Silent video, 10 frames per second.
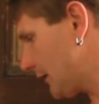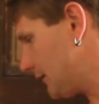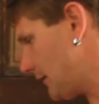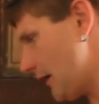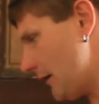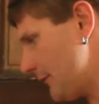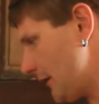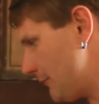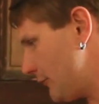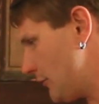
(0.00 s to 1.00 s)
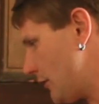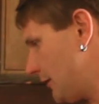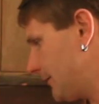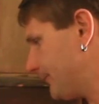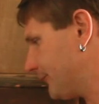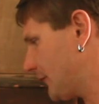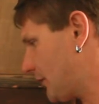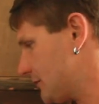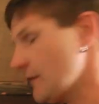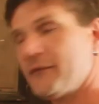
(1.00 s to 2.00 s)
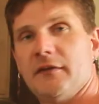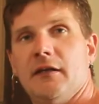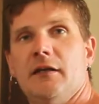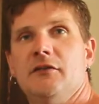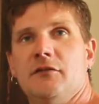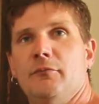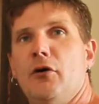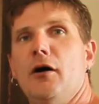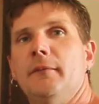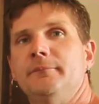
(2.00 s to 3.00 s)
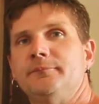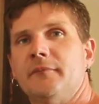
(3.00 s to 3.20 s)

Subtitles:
and knob that I put on it are something that I just bought.